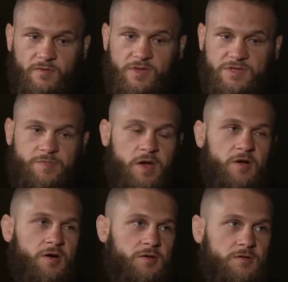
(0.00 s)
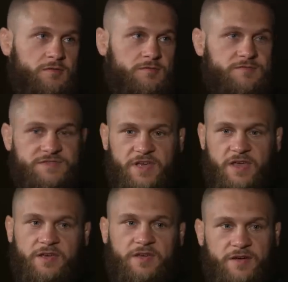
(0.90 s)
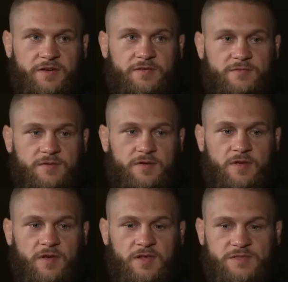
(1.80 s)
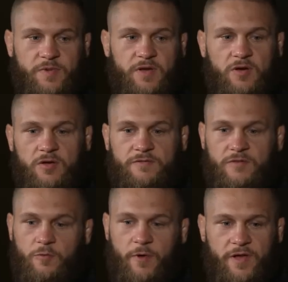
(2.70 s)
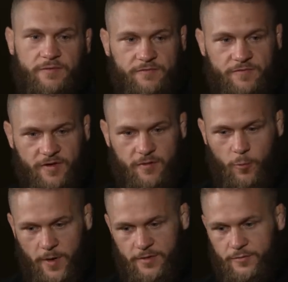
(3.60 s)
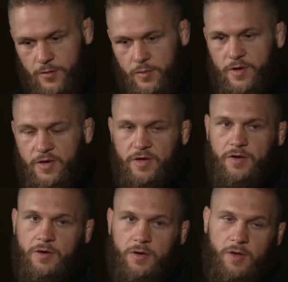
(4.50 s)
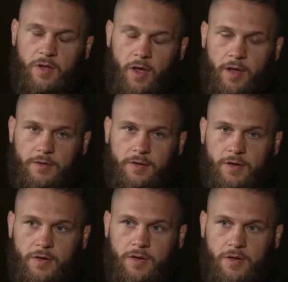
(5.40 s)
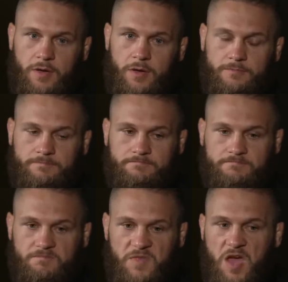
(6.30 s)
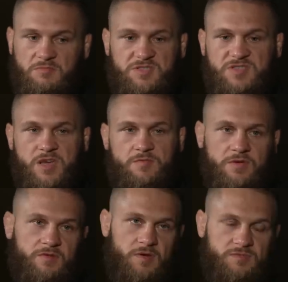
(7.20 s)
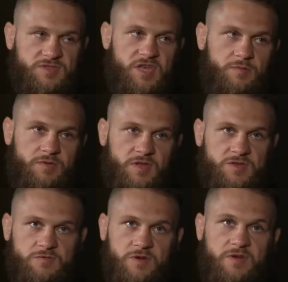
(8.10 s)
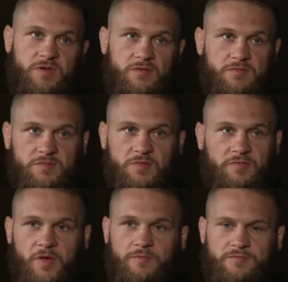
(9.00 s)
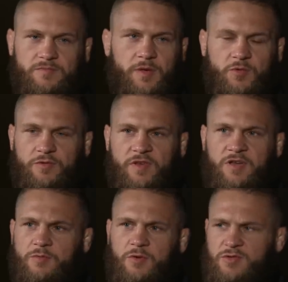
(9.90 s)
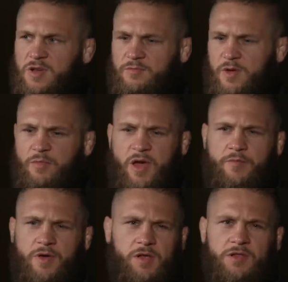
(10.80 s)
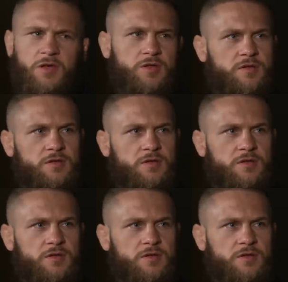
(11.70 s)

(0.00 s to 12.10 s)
it's my goal mm-hmm. staying here. It's my goal for way for way to coming here, and. Uh, yeah, I'm just happy. I'm just happy. That's why I'm, I'm, I'm not thinking about it. I'm, I'm happy a lot.